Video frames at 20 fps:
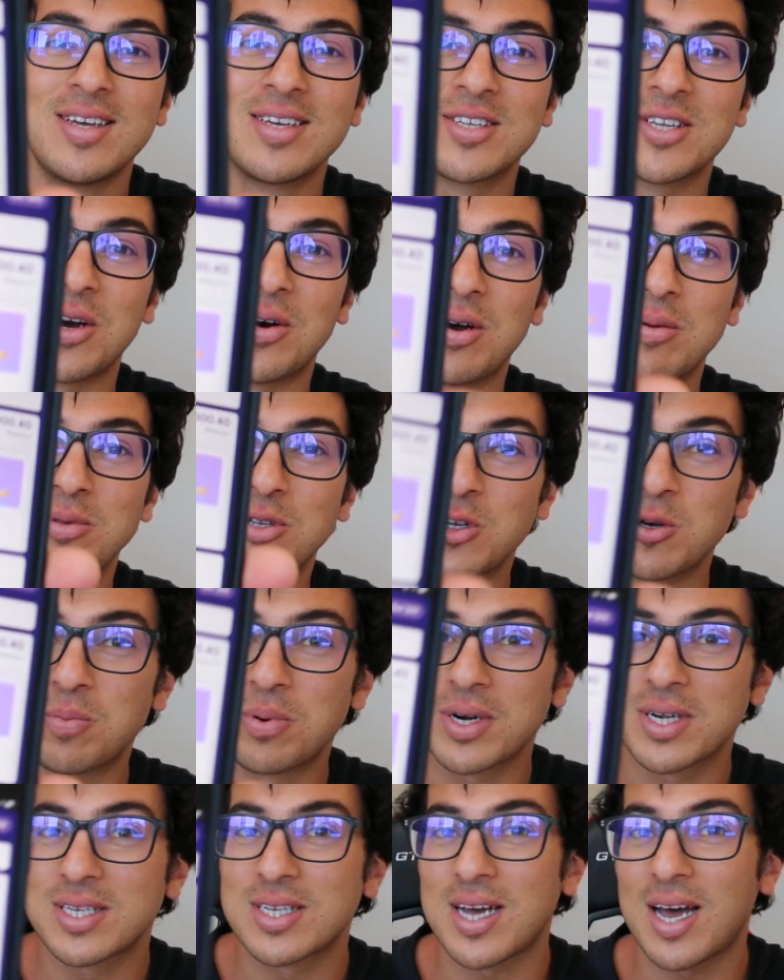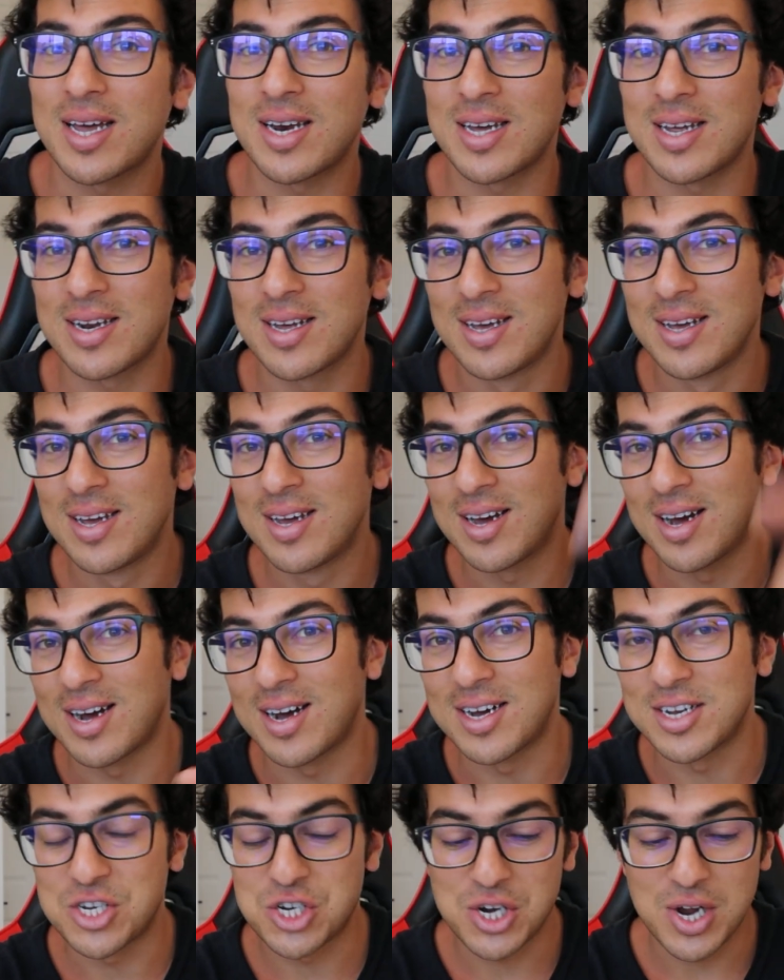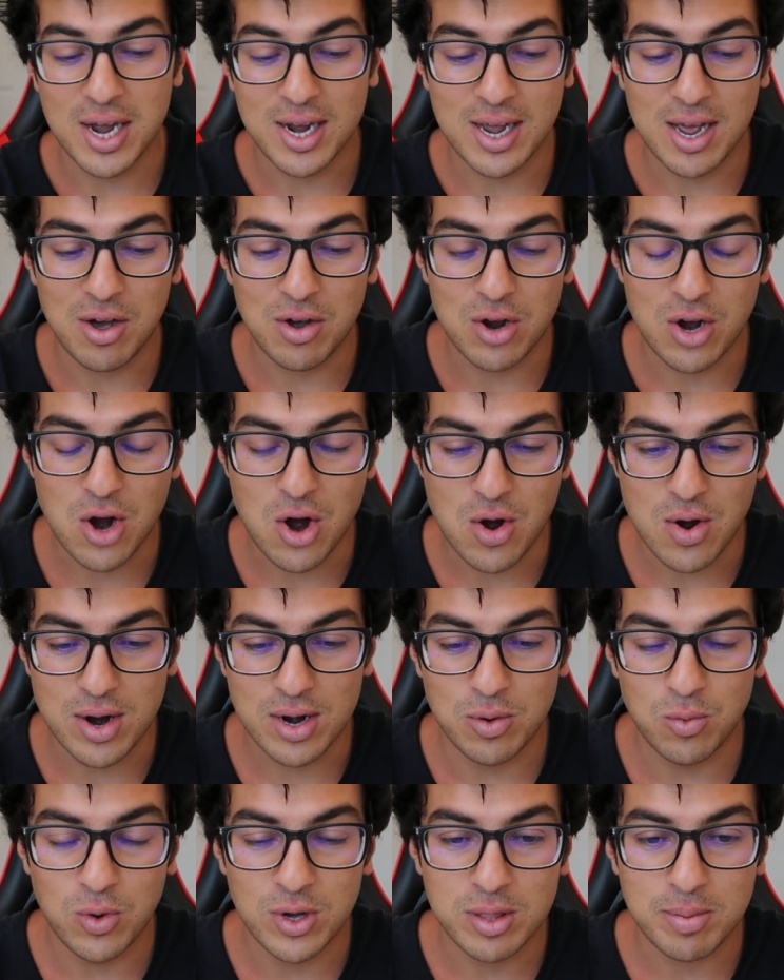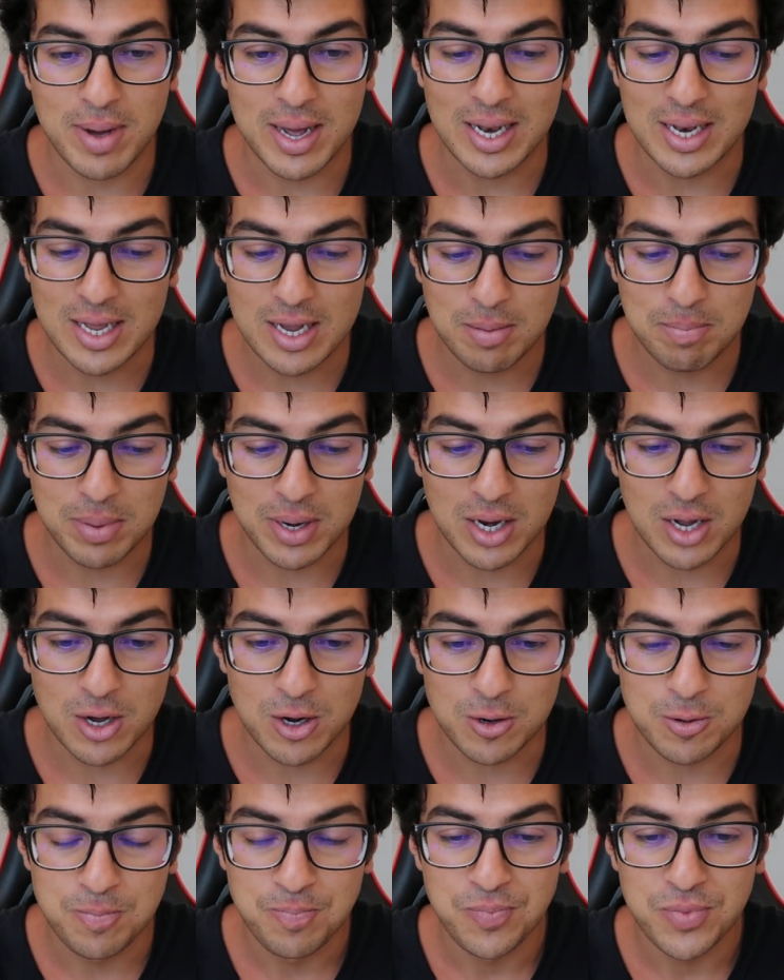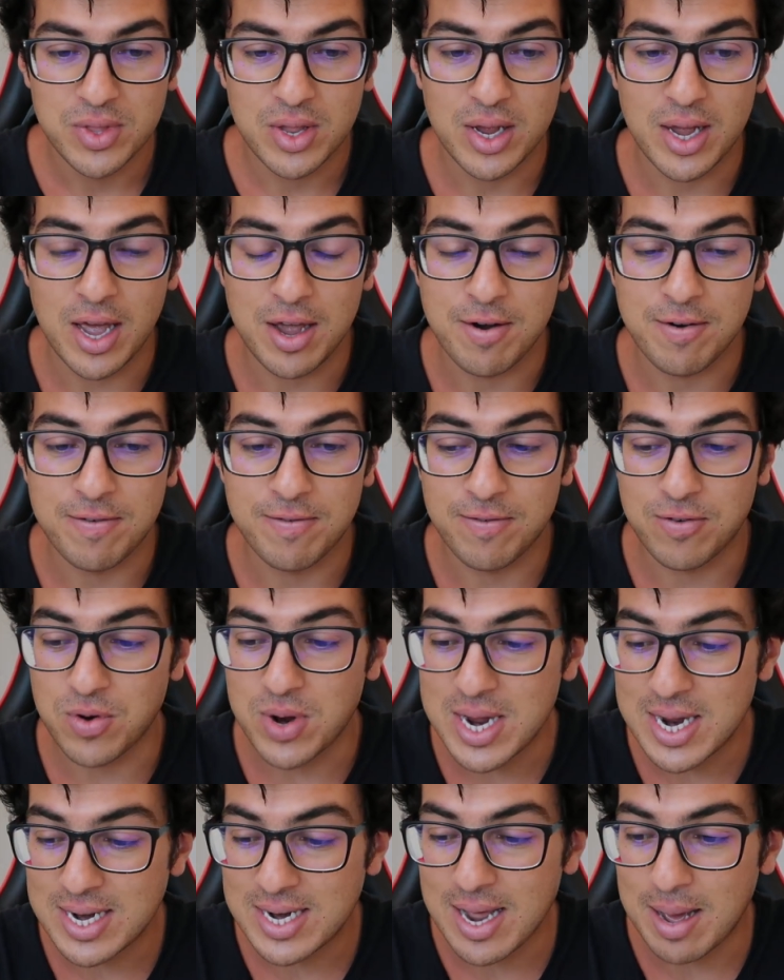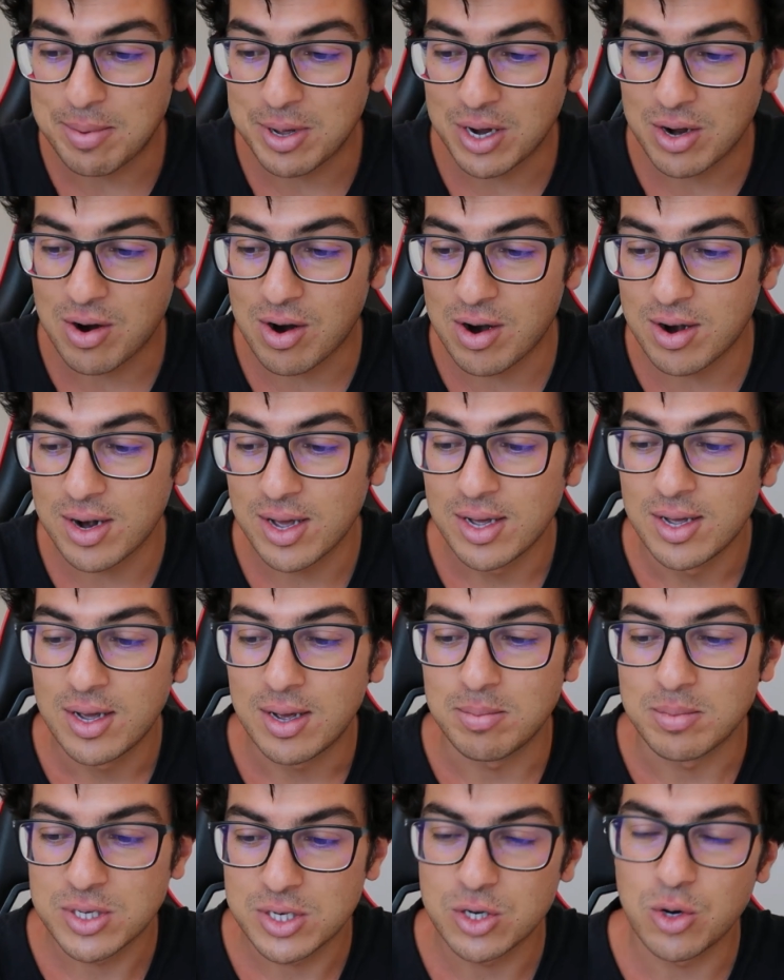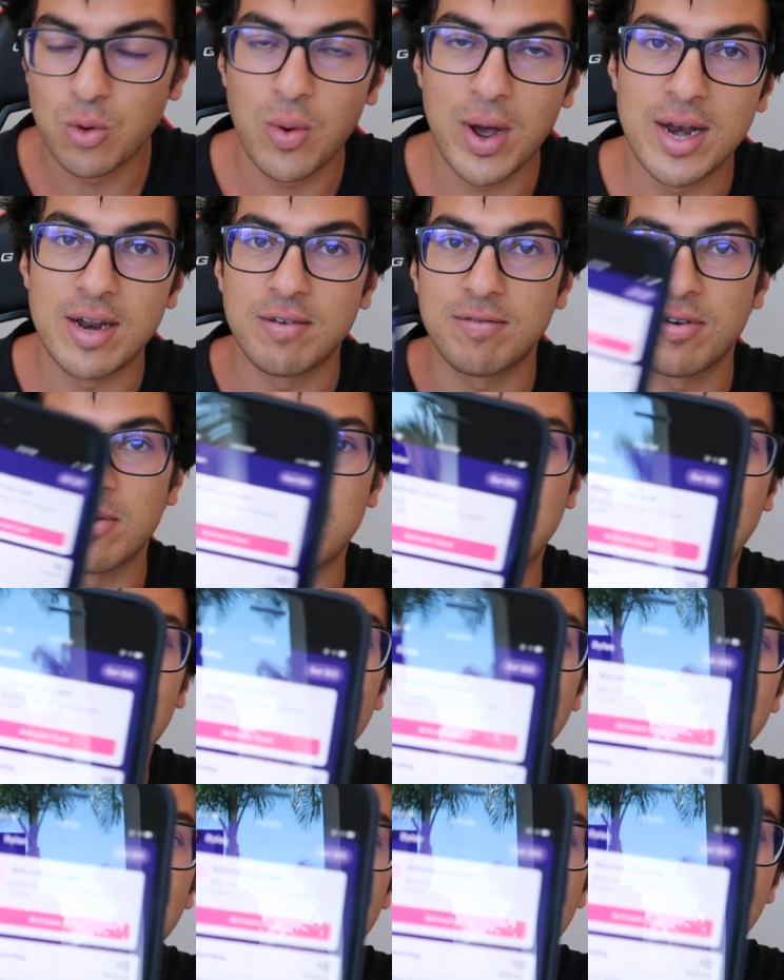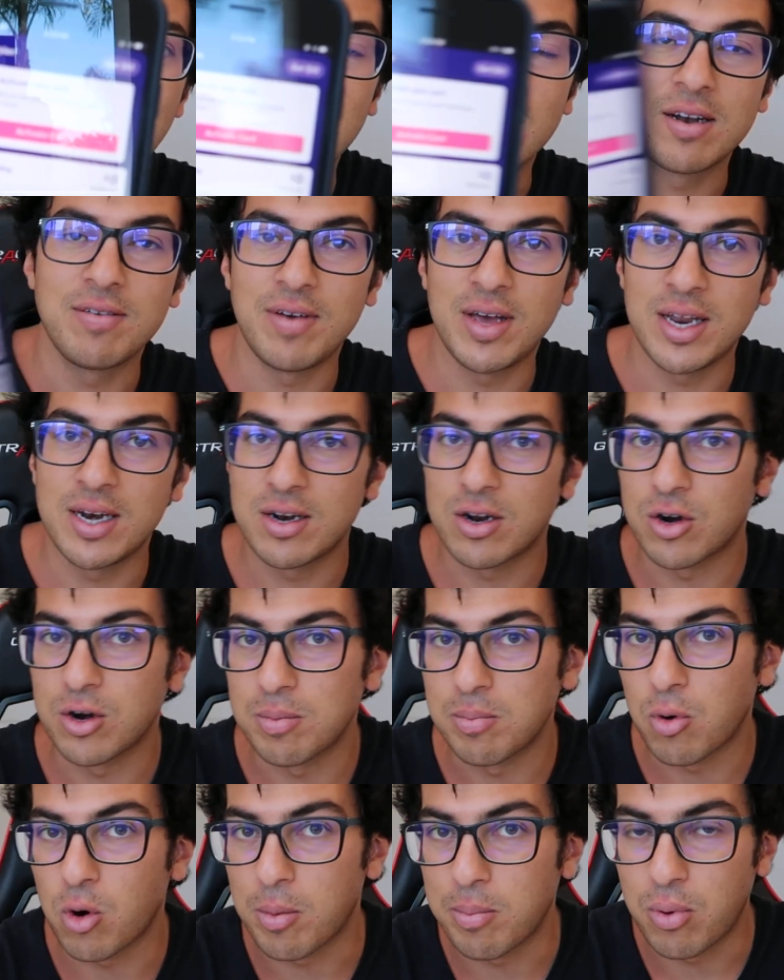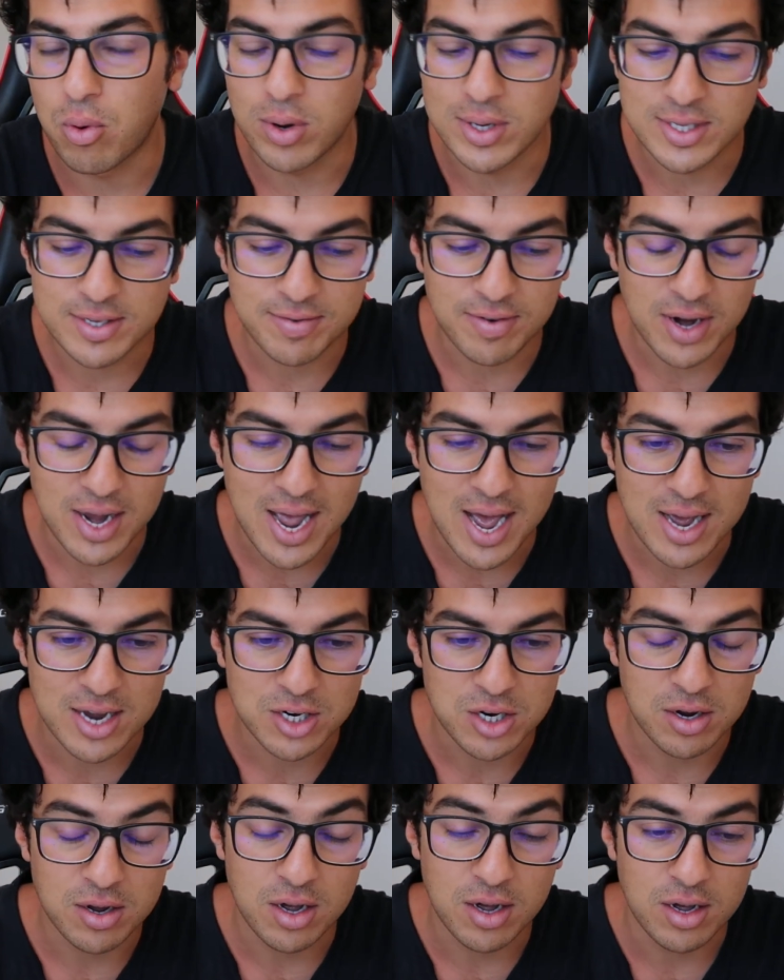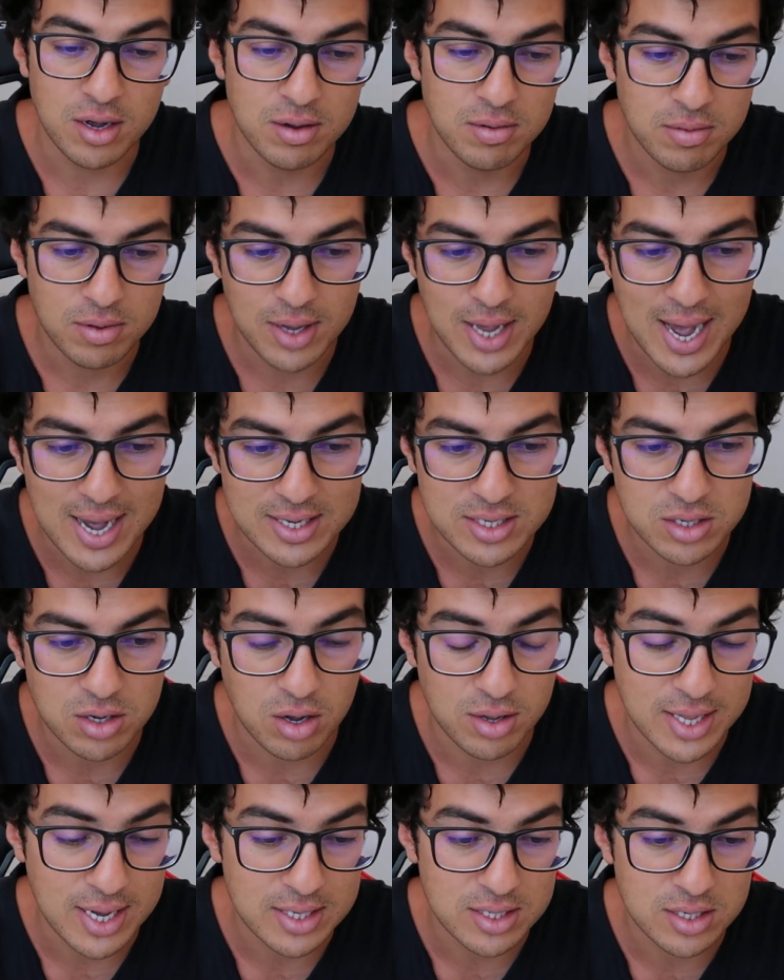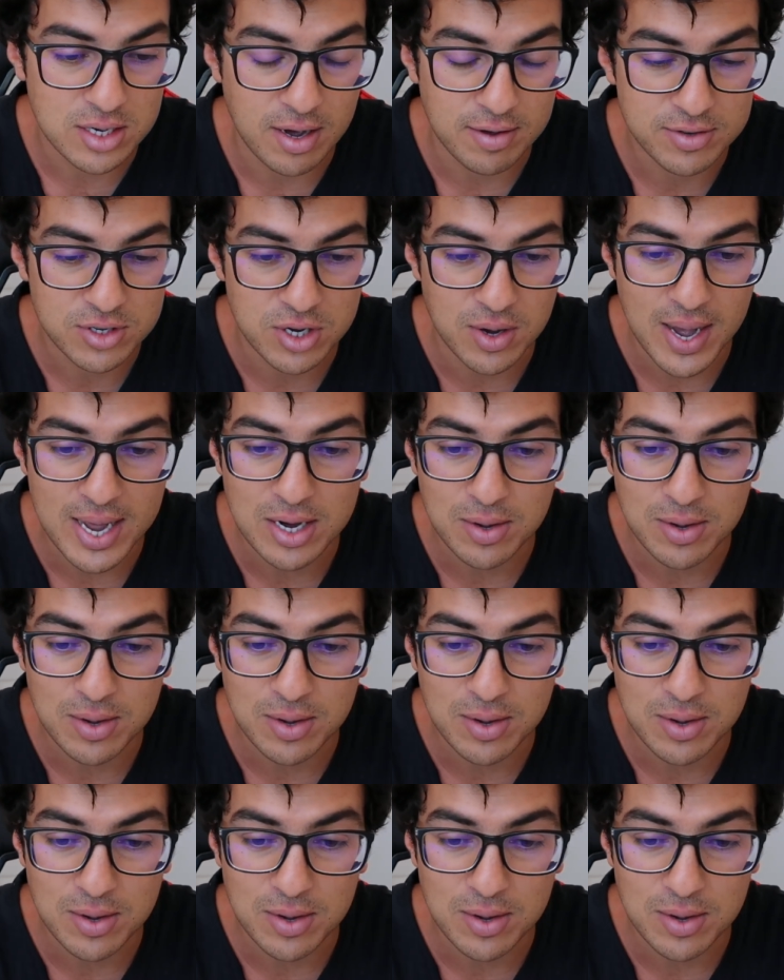So I'm super excited. Uh, check out Current with my link below to get your free debit card. I'm still waiting for mine. You can activate and earn more points for cash, uh, gas and all that stuff. So